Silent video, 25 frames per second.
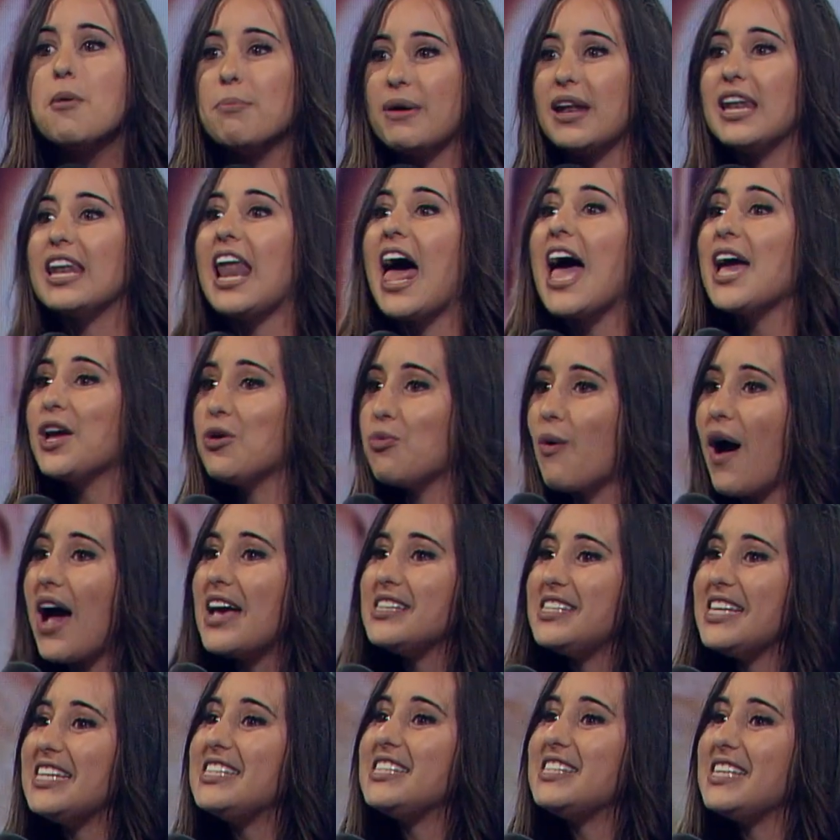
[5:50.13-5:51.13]
But
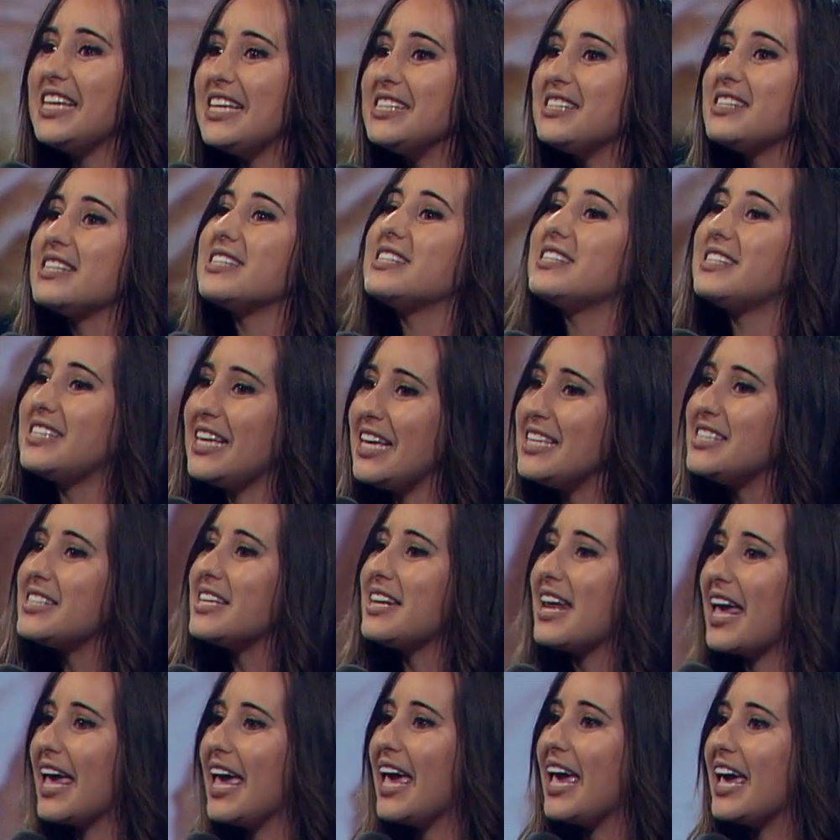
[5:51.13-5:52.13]
likewise, he sees the
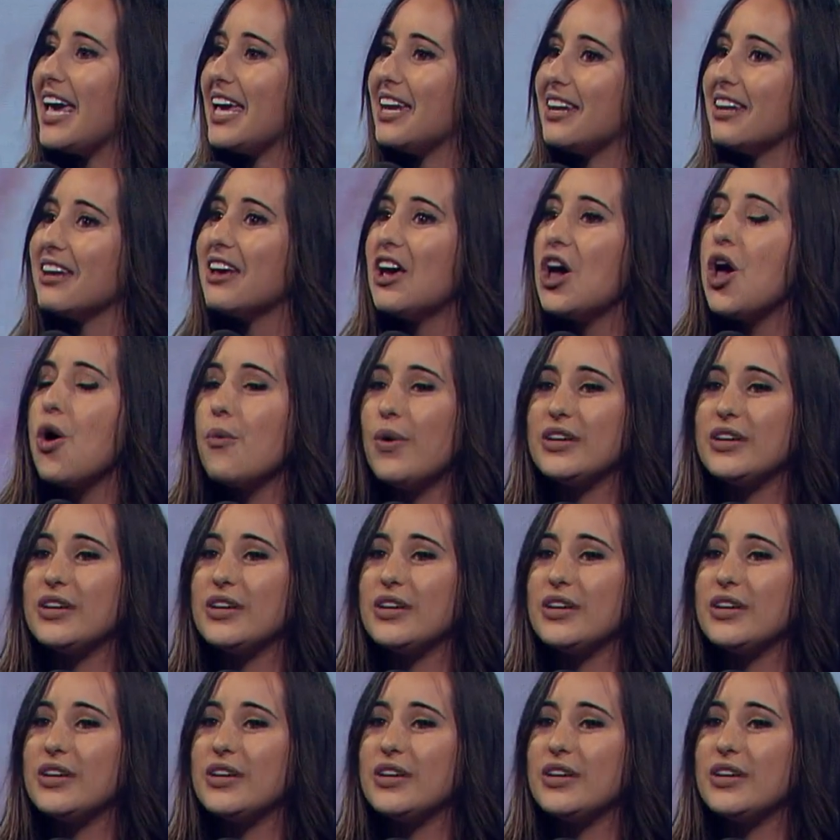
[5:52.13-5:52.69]
season ahead,